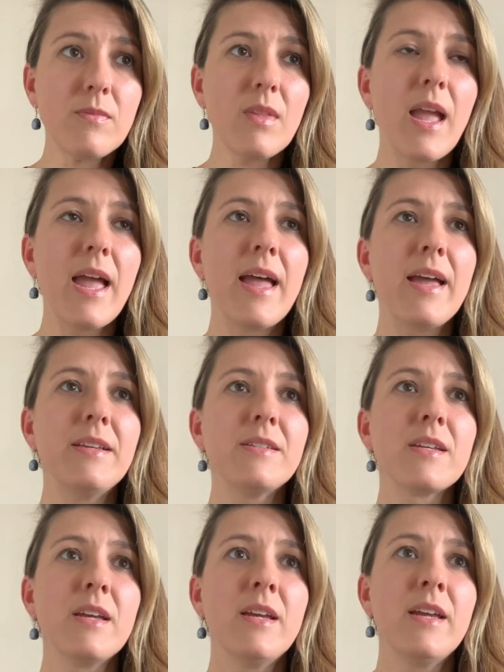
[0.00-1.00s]
And
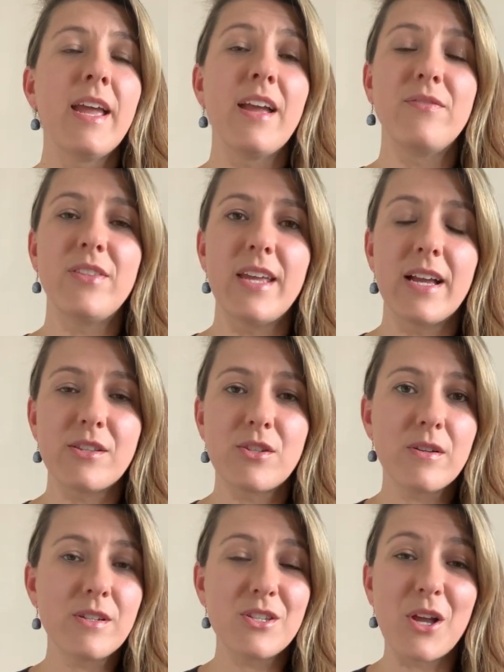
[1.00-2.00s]
if the answer
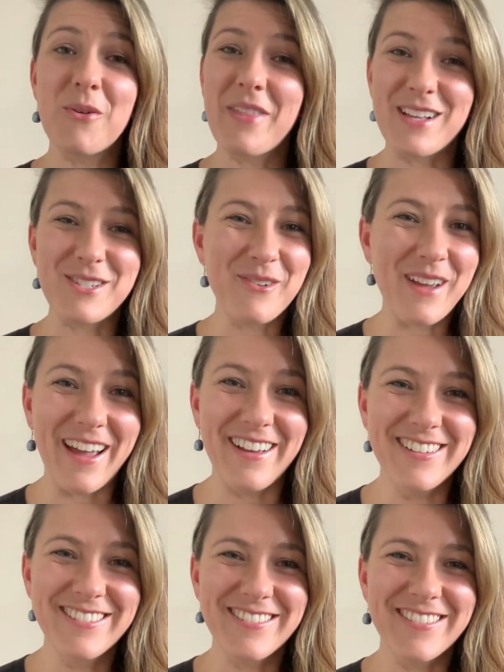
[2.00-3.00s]
is no, that's okay.
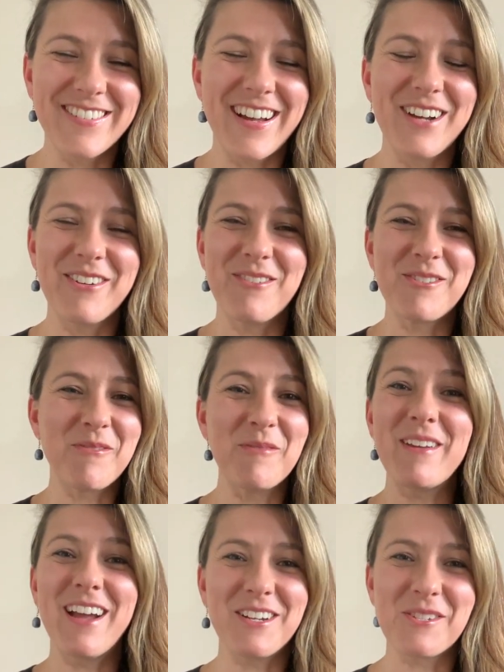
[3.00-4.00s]
Okay, we always want to
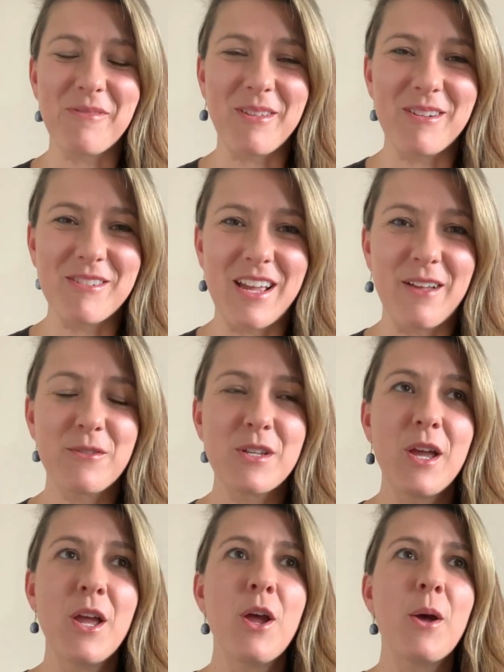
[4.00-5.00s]
be honest with ourselves.
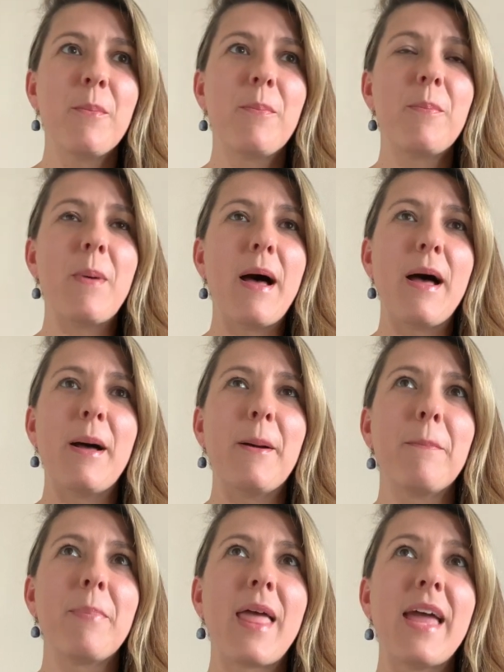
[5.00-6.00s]

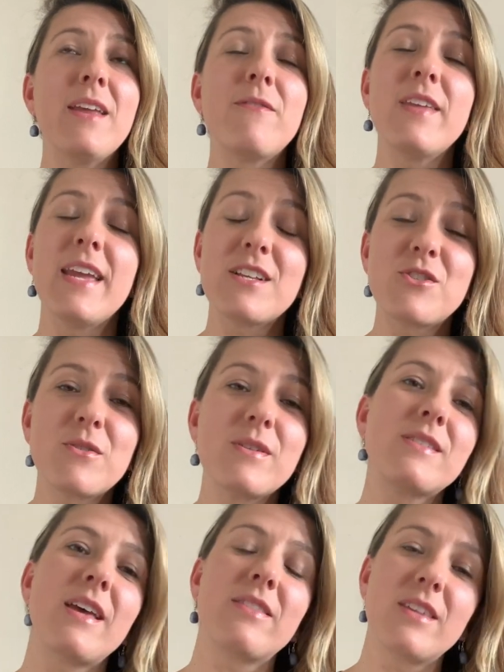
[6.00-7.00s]
And if the answer is
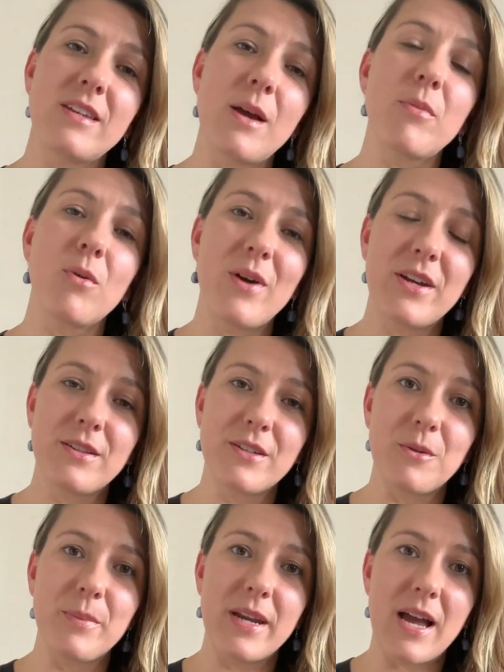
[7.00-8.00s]
that the number went a
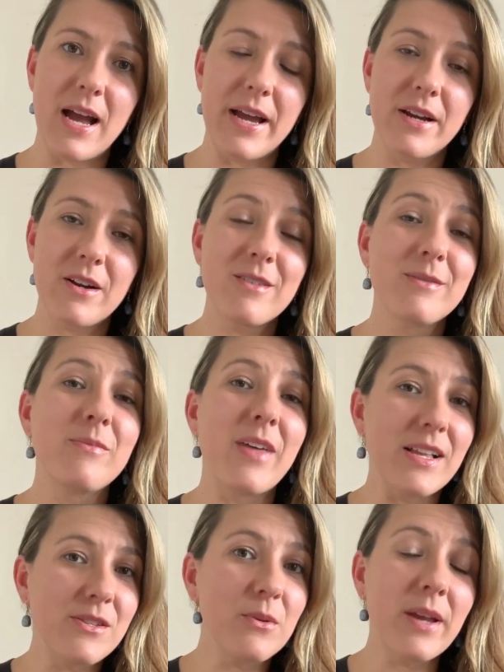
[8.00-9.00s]
little bit higher,
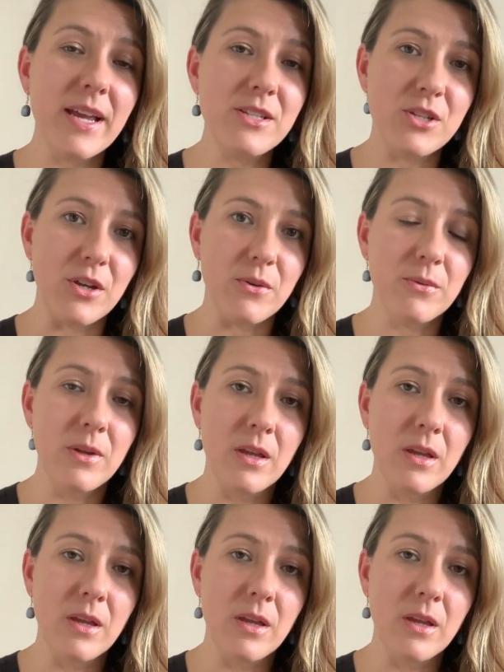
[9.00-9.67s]
that's okay too.